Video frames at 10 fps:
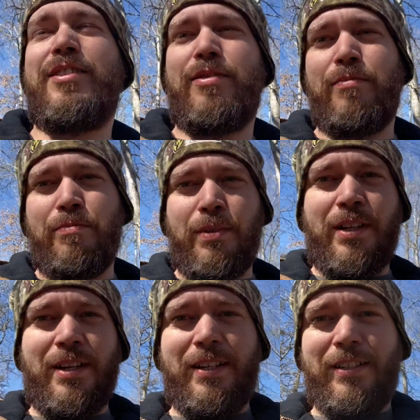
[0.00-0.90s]

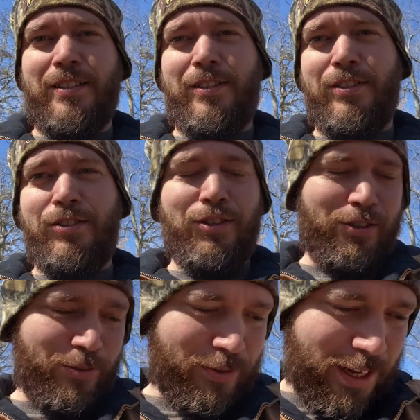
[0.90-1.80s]
my
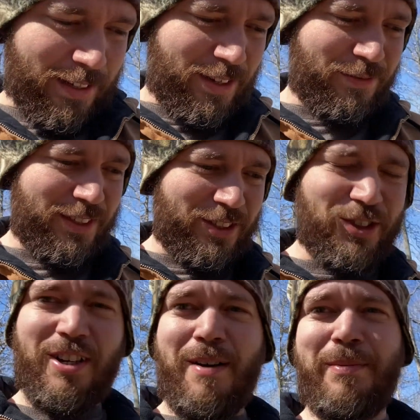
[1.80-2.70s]
glue I left in the
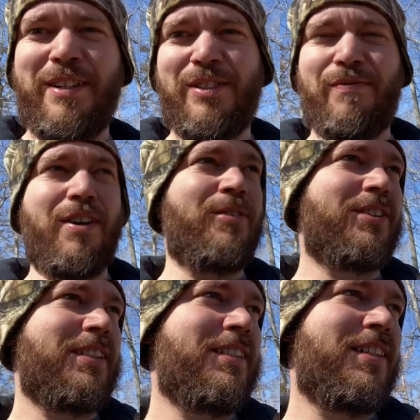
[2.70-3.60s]
shop and it's
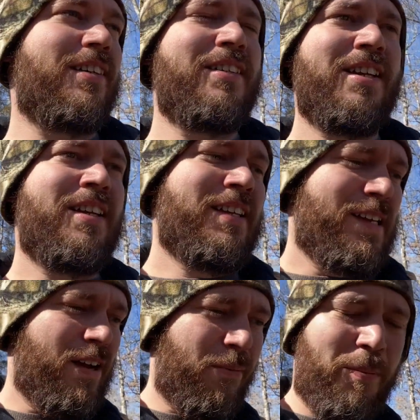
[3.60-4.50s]
frozen. So
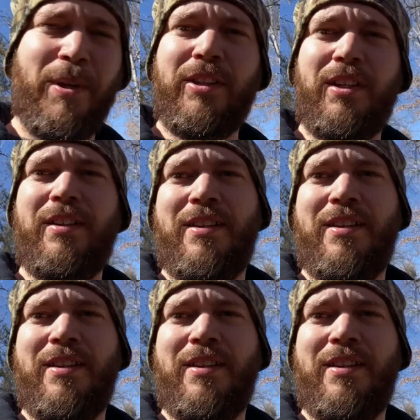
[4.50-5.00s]
I'm gonna put the